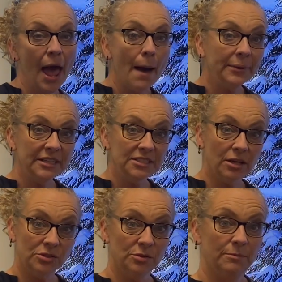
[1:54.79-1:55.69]
But it's
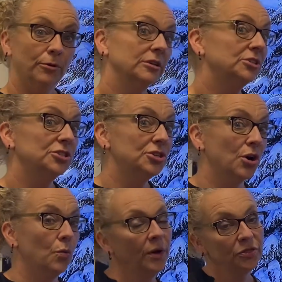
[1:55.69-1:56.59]
also important to know
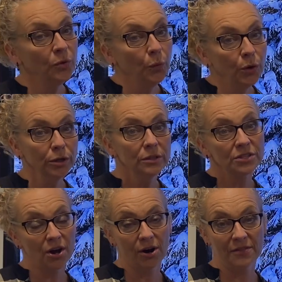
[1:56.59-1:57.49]
what the words
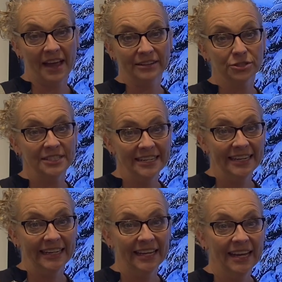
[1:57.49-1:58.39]
are that you're singing.